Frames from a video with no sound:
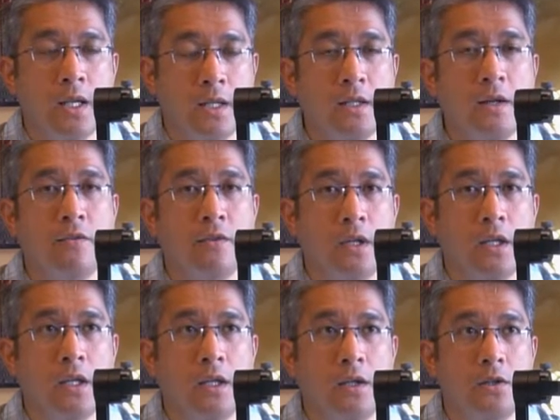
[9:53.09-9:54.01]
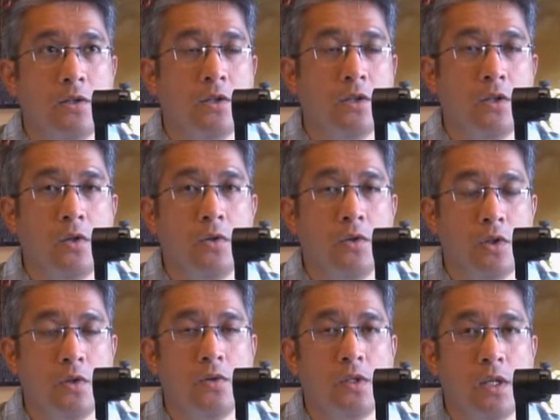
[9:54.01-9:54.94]
then definitely you should
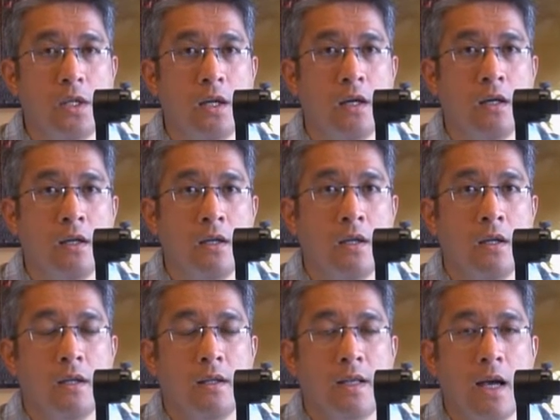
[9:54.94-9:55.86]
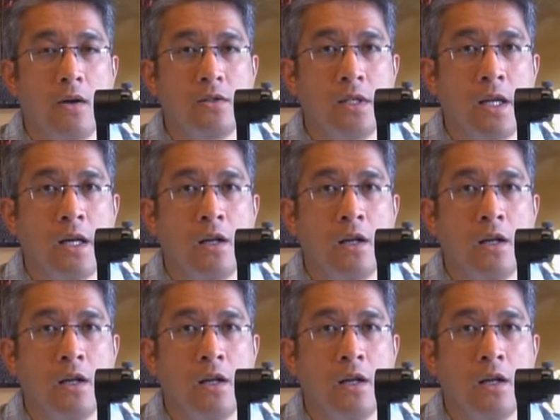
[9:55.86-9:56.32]
use the 1,000